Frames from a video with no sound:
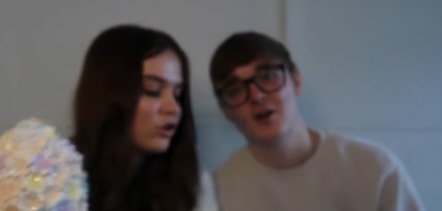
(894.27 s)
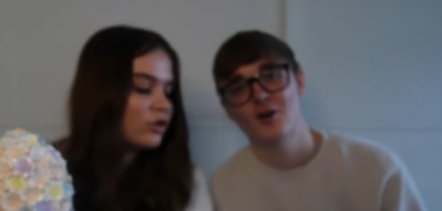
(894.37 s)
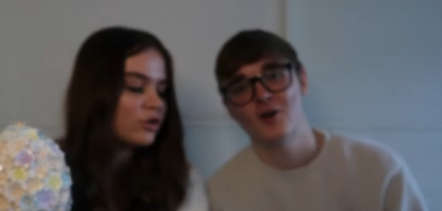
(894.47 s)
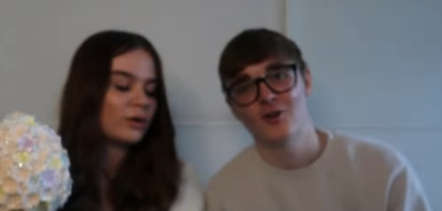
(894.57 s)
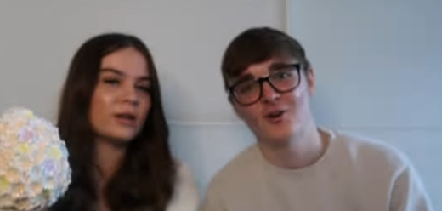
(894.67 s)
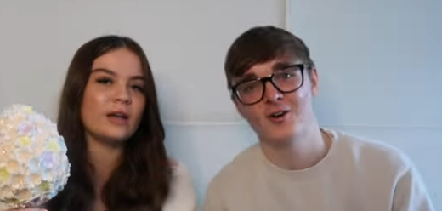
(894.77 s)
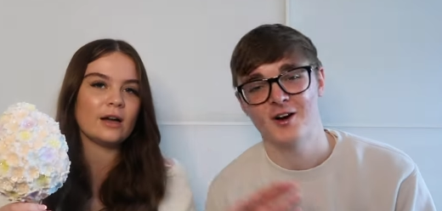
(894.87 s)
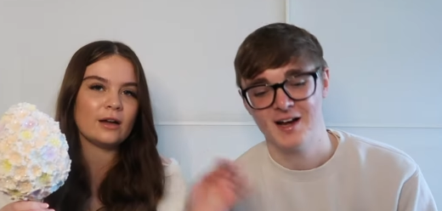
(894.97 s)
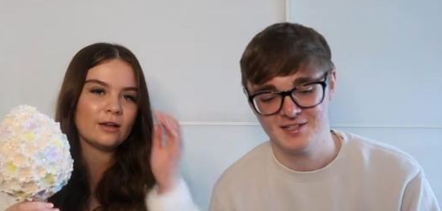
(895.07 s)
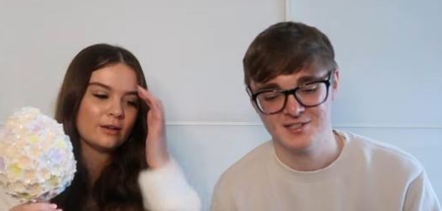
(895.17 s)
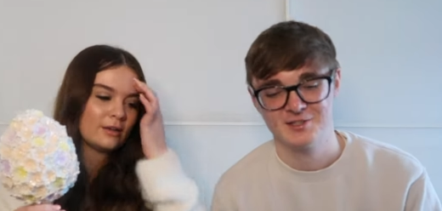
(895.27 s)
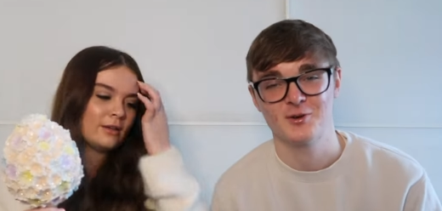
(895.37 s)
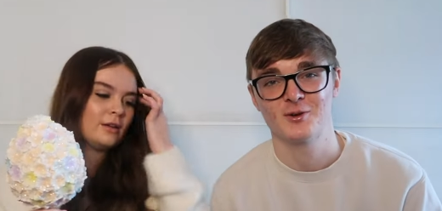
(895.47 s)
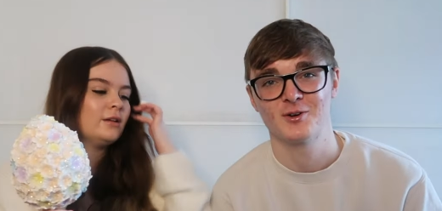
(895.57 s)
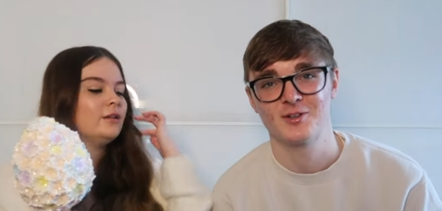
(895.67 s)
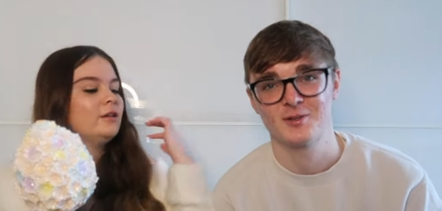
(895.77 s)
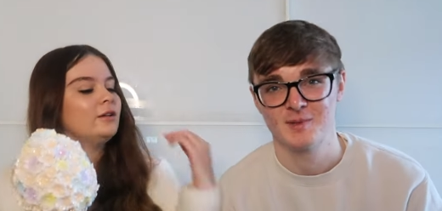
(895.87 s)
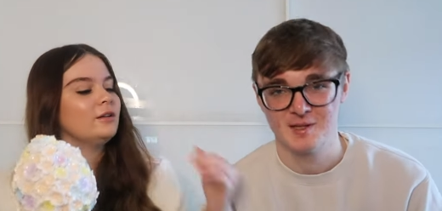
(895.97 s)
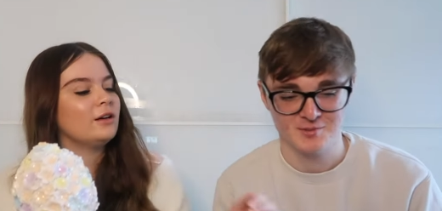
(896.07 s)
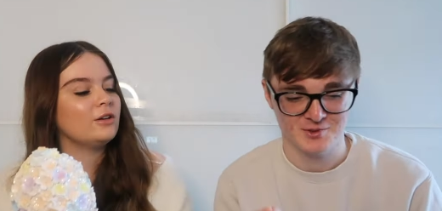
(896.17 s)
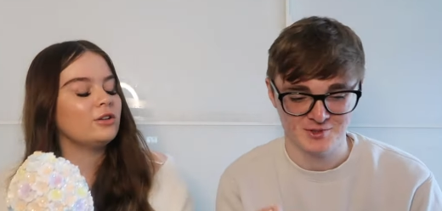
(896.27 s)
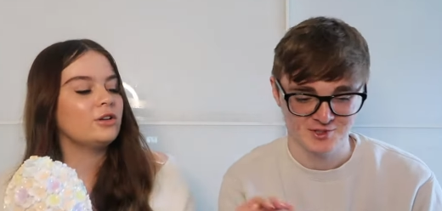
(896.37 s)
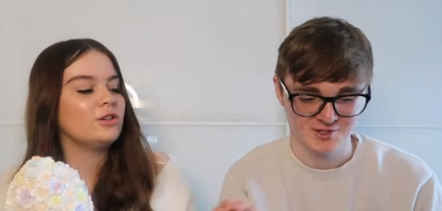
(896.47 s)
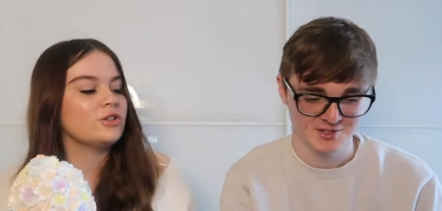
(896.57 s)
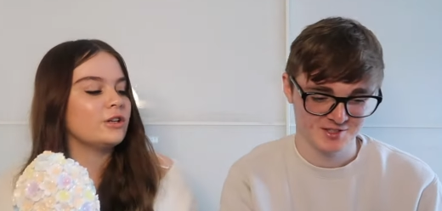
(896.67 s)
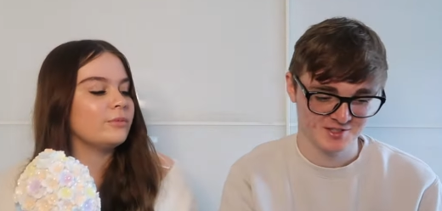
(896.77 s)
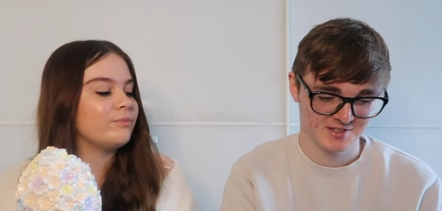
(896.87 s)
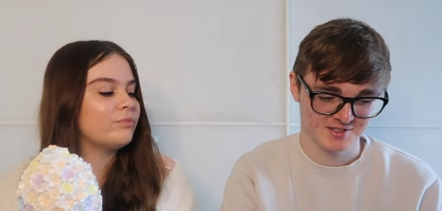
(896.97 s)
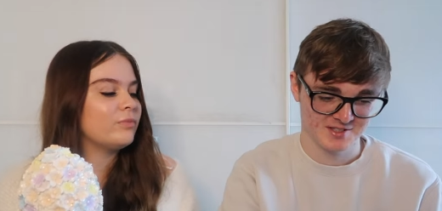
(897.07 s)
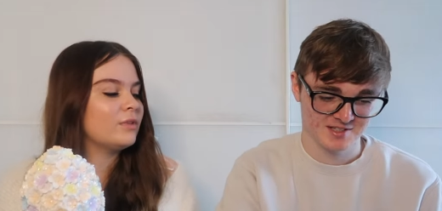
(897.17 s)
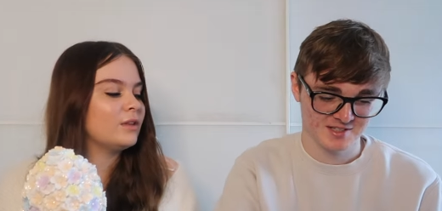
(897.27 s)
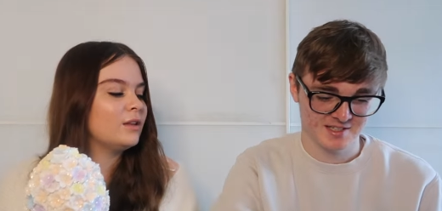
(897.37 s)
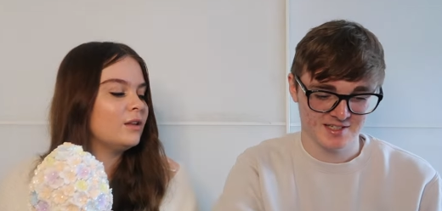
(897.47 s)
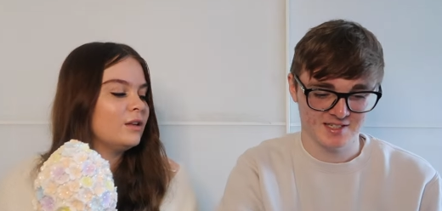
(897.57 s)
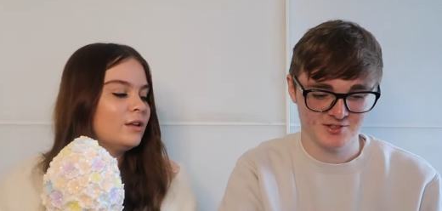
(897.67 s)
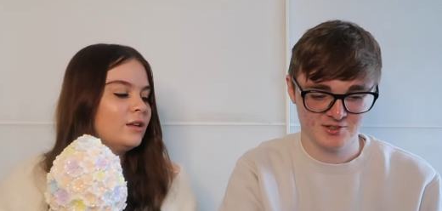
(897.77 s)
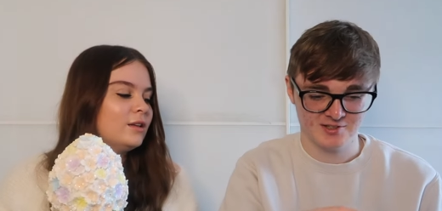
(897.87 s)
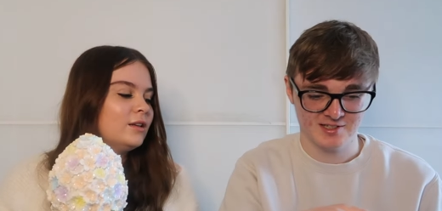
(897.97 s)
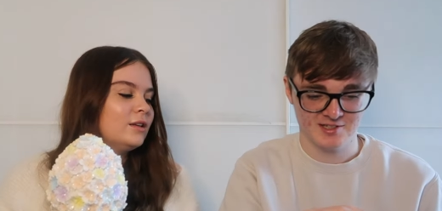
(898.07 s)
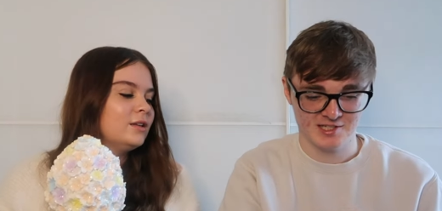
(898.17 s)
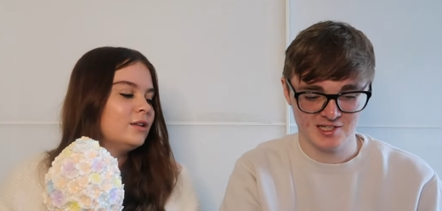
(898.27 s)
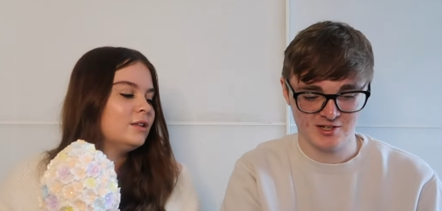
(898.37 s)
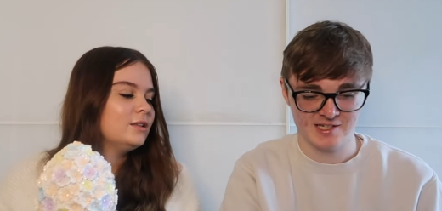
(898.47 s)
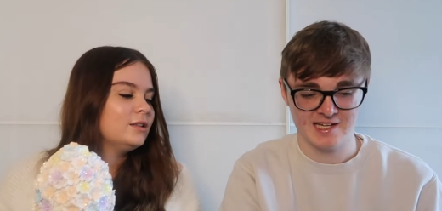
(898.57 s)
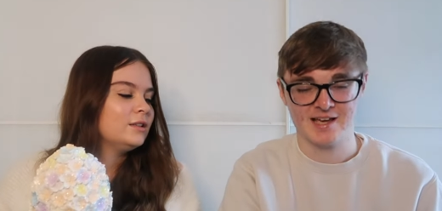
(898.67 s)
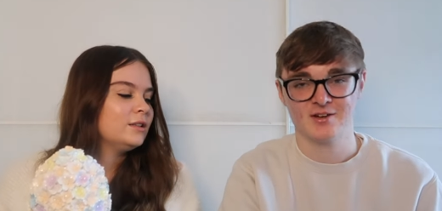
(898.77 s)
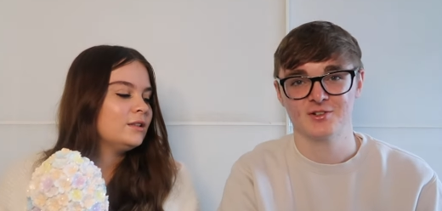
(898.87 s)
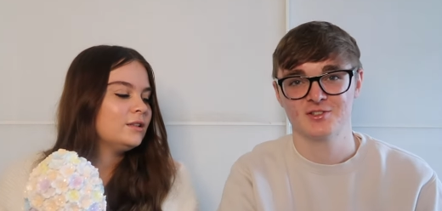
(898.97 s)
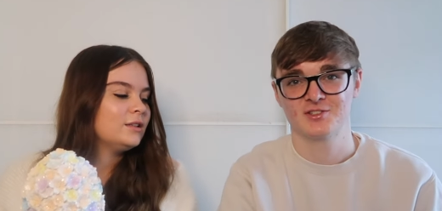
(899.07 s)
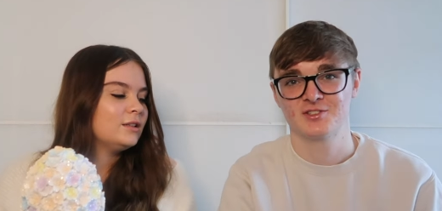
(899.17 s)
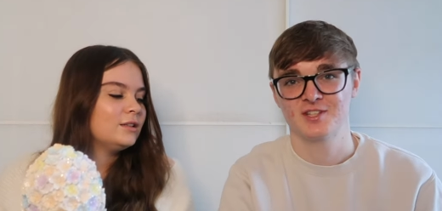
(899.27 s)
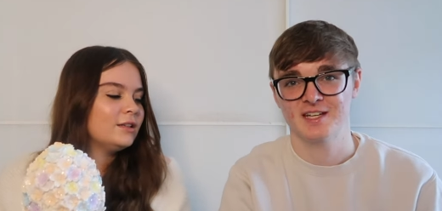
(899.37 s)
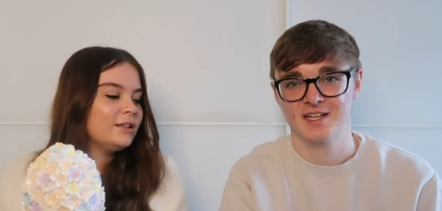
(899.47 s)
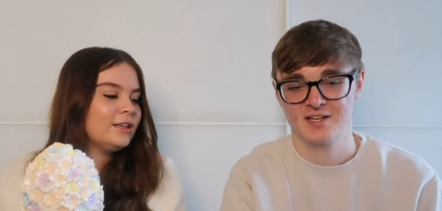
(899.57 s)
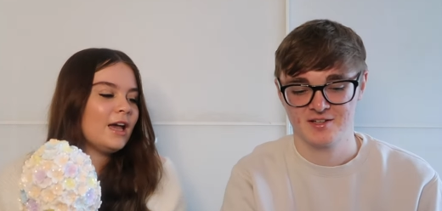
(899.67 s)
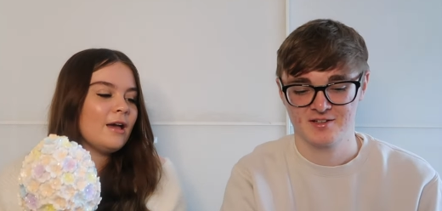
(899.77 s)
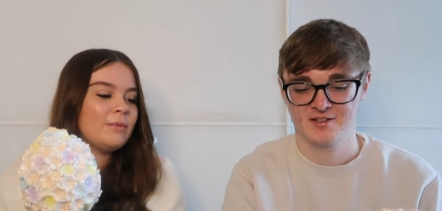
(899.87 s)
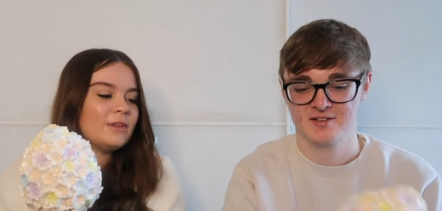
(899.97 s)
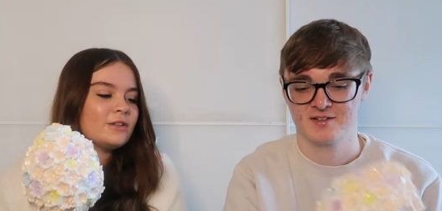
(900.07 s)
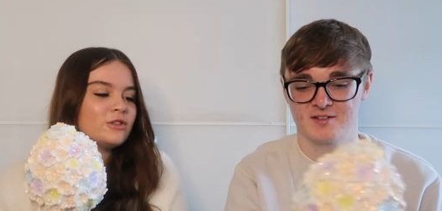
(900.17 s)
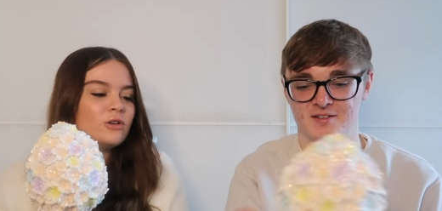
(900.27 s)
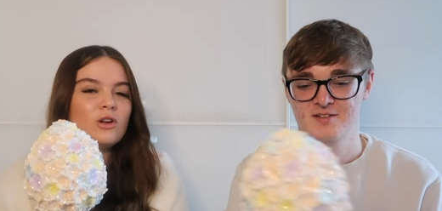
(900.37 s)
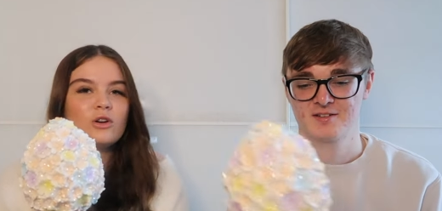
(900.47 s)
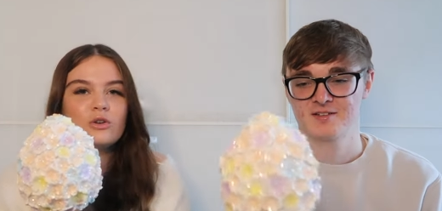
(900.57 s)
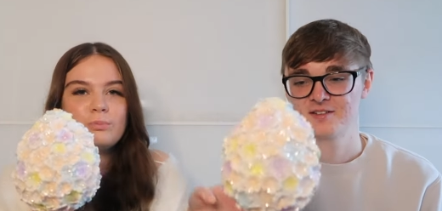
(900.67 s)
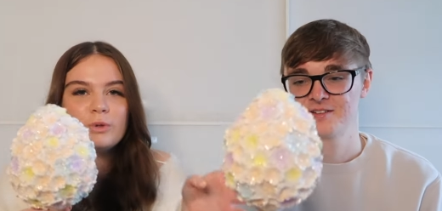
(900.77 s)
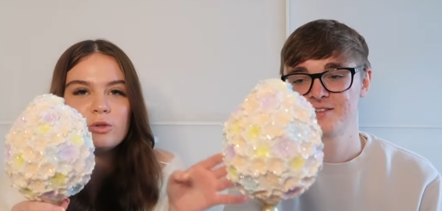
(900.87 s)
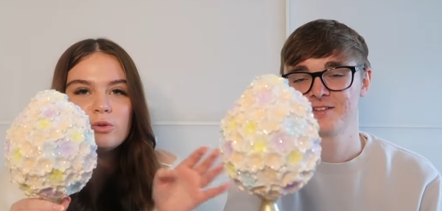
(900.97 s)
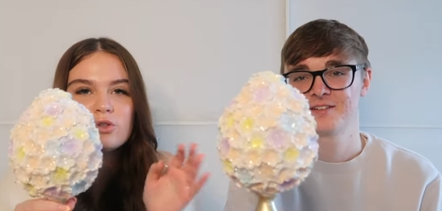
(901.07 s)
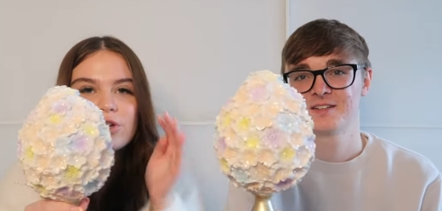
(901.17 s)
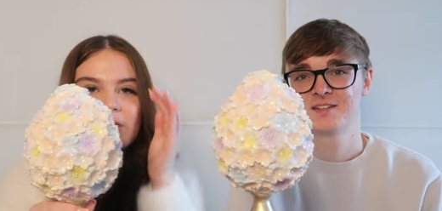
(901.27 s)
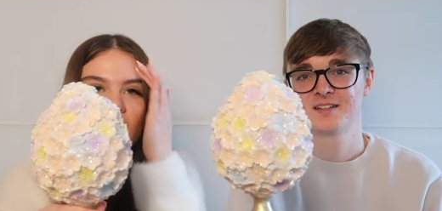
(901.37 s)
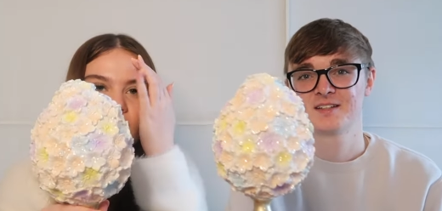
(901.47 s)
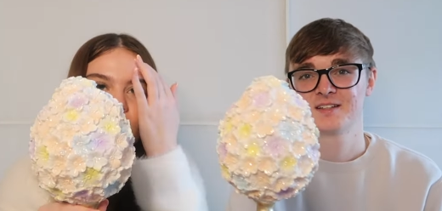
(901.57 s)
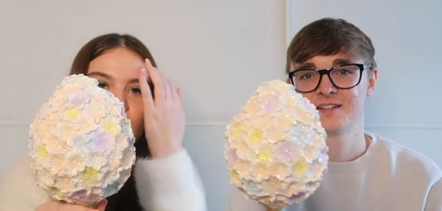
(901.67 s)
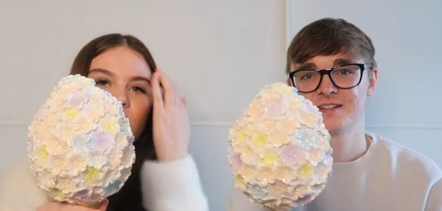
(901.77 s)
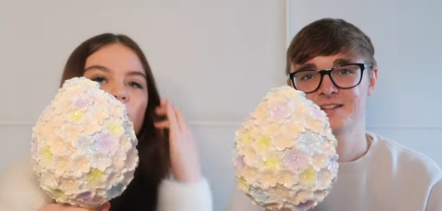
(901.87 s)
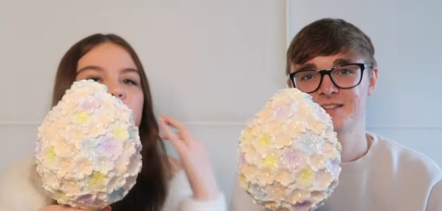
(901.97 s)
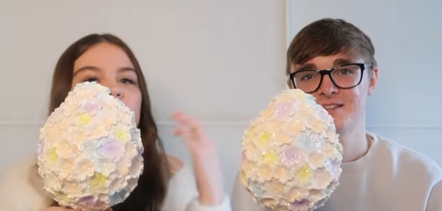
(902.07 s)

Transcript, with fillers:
Speaker 1: got another one here. I actually don't like them that
Speaker 2: much. I know you don't.
Speaker 1: It's just literally like an egg on a stick.
Speaker 2: Yeah, but they're so like bougie. I thought these would be